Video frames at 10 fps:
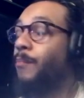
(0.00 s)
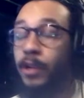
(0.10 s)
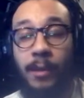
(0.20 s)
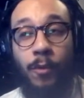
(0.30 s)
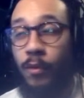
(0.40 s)

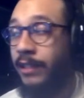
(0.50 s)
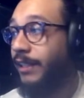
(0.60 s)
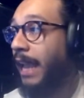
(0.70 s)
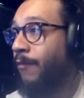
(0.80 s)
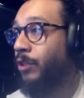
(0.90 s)
Perk number 1,
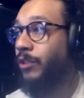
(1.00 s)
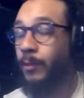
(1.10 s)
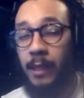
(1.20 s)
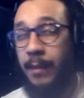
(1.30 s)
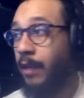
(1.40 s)
scavenger,
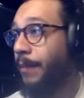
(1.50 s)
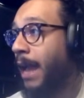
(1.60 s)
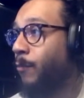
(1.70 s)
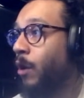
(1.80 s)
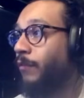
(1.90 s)
so we can pick up
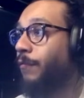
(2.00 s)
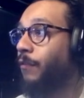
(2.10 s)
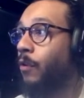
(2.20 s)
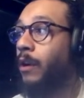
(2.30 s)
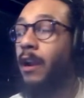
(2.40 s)
ammo off the
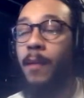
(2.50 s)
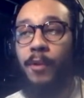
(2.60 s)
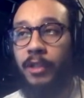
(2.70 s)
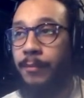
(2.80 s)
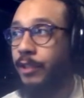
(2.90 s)
floor.
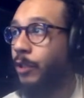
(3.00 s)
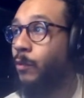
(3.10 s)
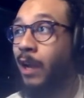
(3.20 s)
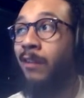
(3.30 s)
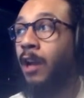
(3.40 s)
Perk number 2,
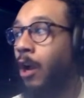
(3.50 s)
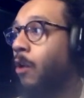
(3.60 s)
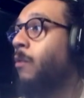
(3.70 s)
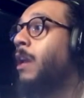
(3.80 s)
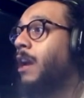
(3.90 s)
gung
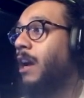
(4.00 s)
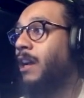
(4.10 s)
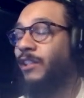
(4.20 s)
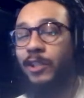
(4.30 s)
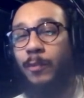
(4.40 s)
ho,
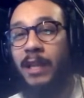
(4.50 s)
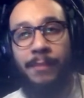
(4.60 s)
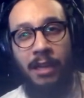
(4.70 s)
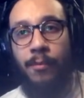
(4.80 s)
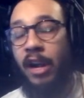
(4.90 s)
just so we can
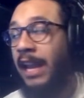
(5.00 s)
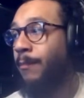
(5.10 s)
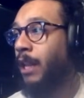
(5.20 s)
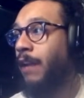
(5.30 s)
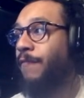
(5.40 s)
pick up our
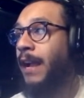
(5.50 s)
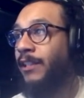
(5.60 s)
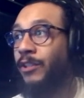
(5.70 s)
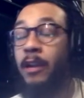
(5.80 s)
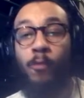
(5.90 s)
aim a lot
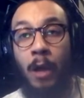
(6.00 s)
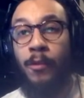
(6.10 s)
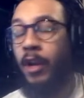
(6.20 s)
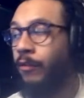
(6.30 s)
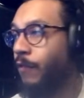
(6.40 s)
faster and while
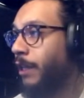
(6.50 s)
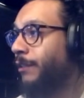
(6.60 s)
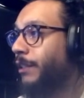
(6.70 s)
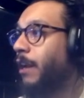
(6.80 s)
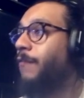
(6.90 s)
we're on the run
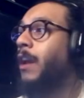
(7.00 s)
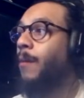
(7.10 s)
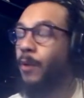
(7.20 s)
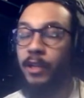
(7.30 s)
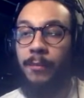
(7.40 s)
and stuff.
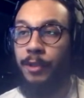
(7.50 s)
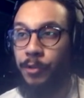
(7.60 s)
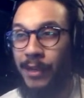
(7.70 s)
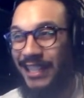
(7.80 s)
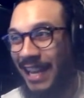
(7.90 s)
Perk number
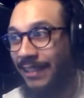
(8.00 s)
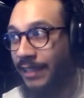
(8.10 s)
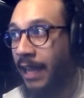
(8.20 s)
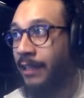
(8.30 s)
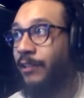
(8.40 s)
3, dead
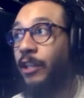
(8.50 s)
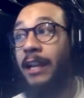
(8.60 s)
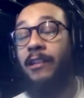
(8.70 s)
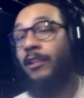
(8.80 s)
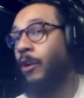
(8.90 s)
silence, so
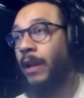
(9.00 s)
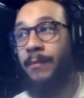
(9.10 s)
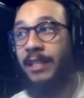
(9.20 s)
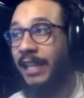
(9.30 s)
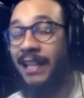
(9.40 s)
that, you know,
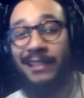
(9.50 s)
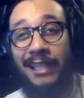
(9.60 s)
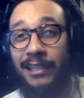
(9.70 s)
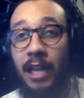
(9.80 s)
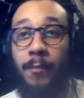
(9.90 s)
enemies can't
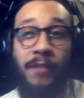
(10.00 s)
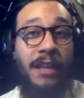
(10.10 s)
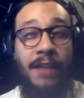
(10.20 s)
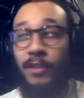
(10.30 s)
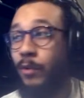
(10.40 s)
see us coming if
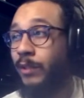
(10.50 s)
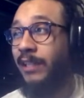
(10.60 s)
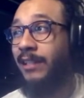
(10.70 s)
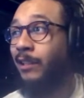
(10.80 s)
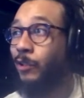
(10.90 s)
they have
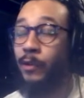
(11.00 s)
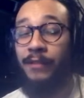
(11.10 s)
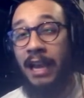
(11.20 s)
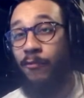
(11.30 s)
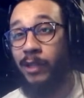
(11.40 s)
acoustic sensor.
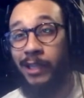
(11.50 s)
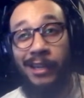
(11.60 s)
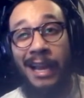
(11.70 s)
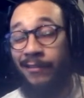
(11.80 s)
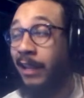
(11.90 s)
If they have really good